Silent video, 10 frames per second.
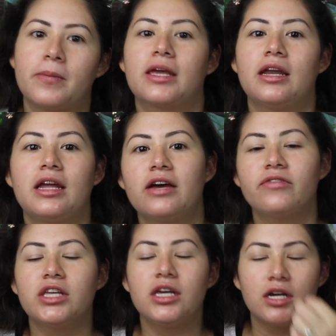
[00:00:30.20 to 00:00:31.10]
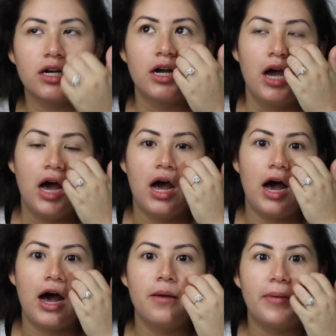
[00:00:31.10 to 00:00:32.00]
the beginning of the year.
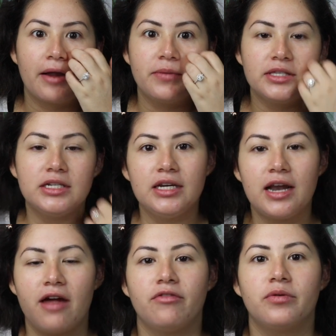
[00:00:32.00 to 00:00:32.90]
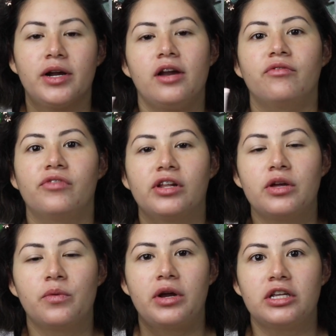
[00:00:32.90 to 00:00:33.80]
But I've been seeing it everywhere and I
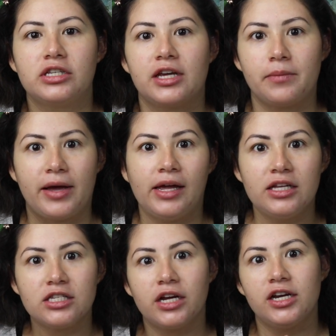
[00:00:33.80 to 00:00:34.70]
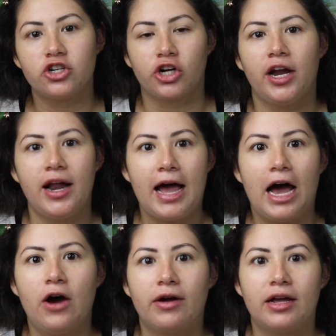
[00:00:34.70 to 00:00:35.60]
really wanted to get my hands on it, try it
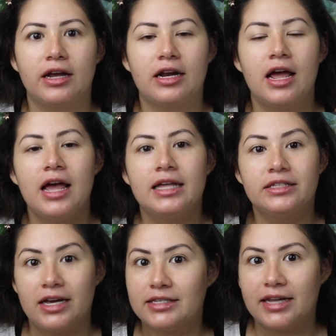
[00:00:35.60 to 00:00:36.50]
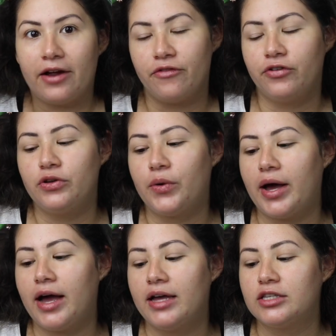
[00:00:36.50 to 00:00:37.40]
out, and test it out for you
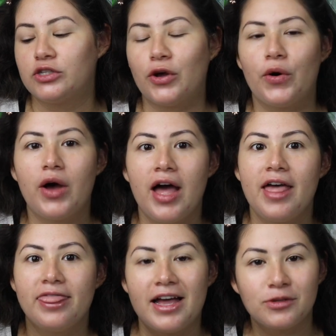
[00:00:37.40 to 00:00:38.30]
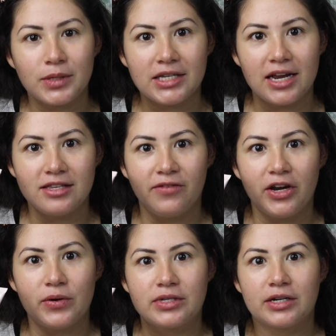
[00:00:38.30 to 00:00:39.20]
guys. So that's what today's
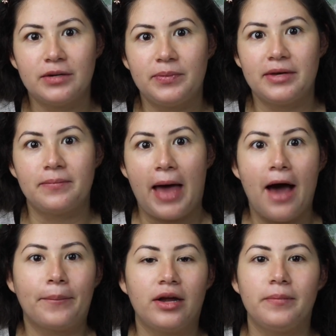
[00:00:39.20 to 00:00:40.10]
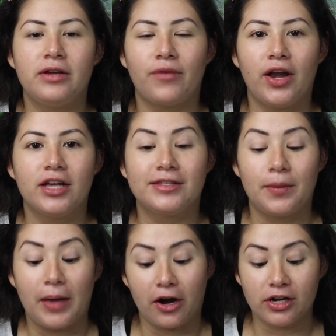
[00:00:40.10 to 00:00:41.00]
video is going to be about. I'm going to be running
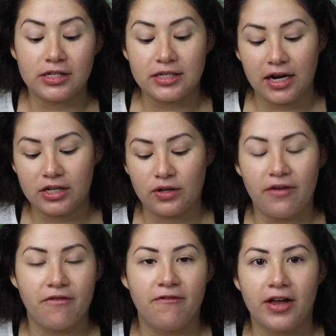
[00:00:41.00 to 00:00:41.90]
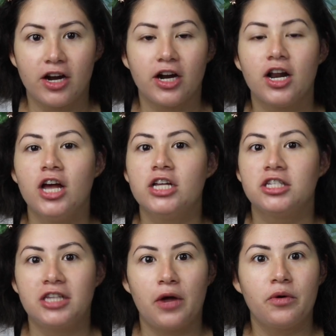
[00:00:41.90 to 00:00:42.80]
some errands today, so I figured
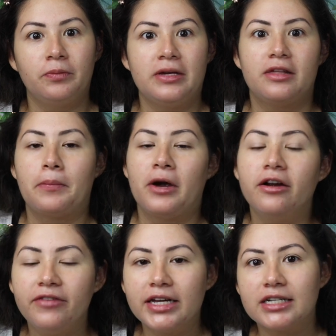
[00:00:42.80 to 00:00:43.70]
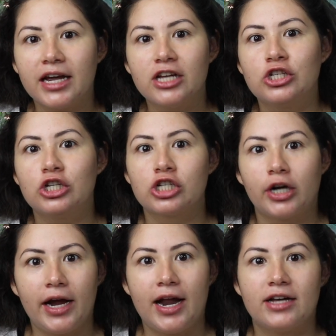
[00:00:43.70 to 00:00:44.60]
today would be the perfect day to
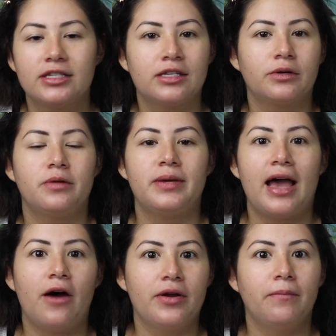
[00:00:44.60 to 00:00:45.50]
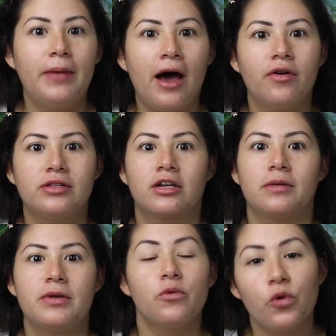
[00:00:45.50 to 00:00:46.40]
try it out since I'm going to be out and about. It's
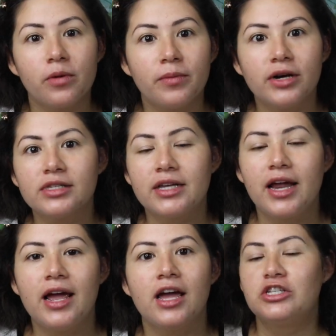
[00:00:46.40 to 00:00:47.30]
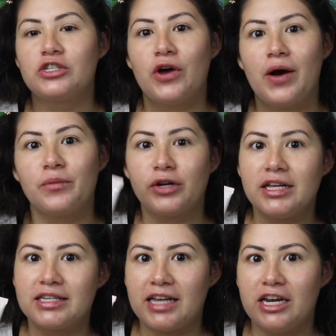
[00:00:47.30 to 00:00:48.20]
going to be warmer today. So I'm really
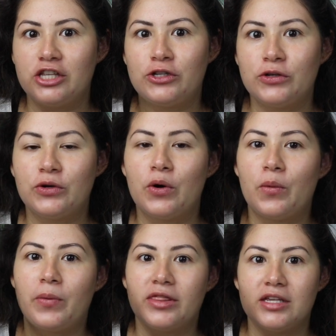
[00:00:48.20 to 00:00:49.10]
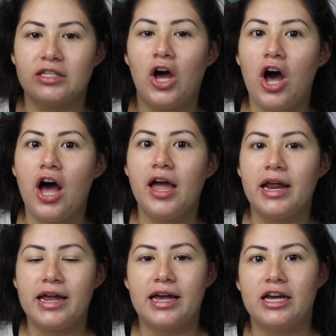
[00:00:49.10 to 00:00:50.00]
excited to put this on
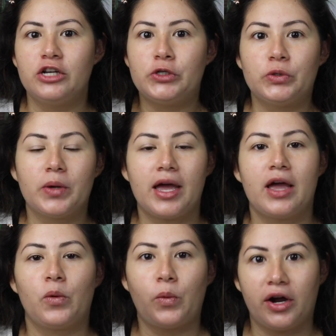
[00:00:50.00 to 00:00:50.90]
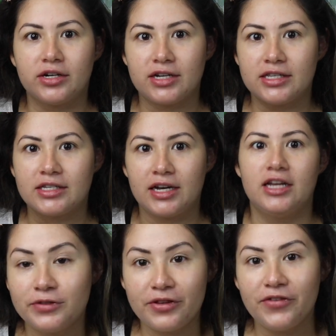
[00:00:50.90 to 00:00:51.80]
and do a wear test
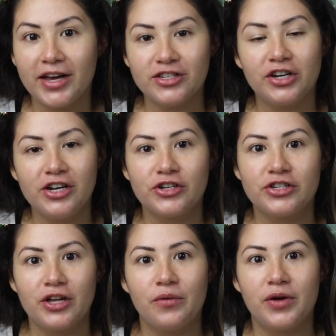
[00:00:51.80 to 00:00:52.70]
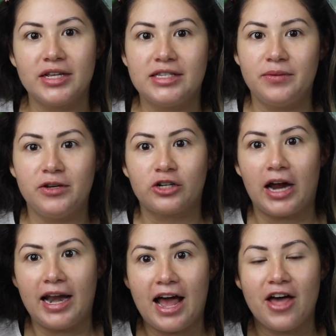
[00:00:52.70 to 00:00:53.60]
today. So if you guys are interested and want to see me
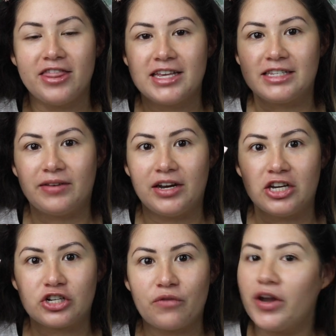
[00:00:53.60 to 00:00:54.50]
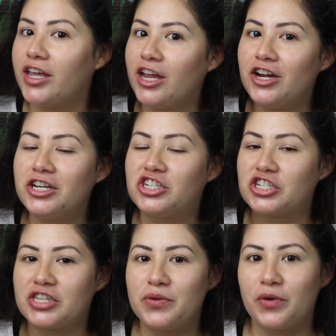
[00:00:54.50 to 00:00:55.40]
trying out this foundation right here,
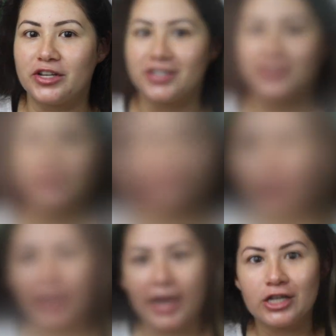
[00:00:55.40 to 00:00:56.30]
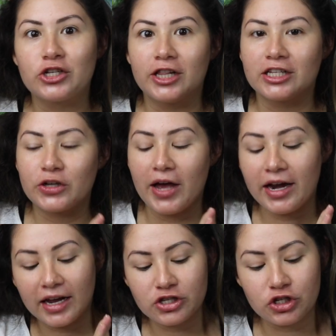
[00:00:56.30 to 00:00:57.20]
just keep watching. Okay guys, so let's go ahead
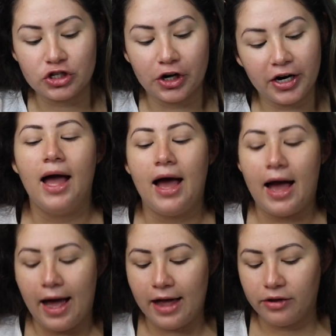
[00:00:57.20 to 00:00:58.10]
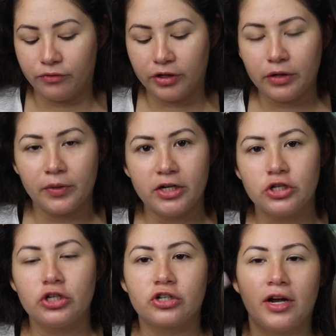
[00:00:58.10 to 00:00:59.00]
and get started. I really
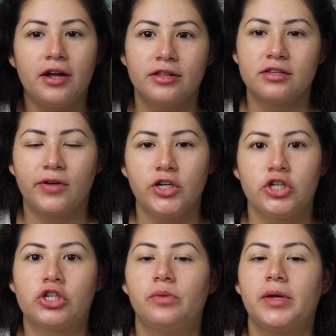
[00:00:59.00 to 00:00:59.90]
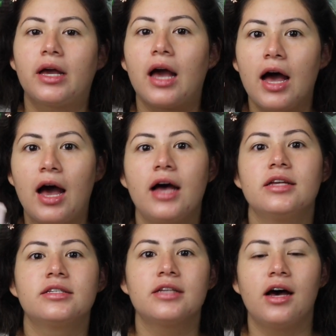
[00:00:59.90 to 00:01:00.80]
wanted to try this foundation
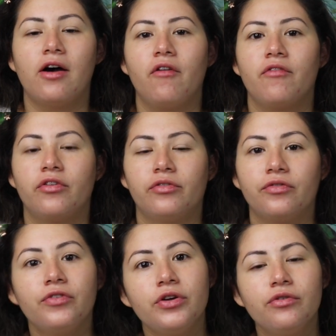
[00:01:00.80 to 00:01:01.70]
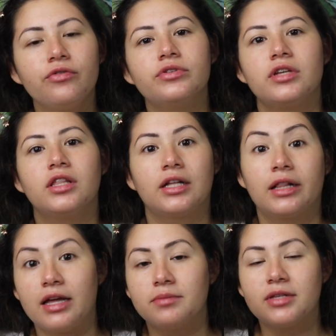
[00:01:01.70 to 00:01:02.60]
because of the reviews and the
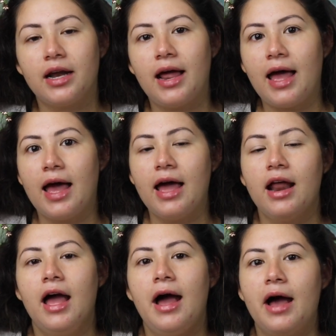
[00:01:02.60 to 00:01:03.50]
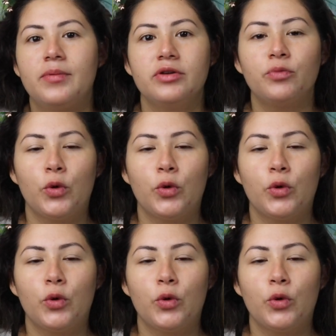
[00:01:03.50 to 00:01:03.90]
claims that it had. I've been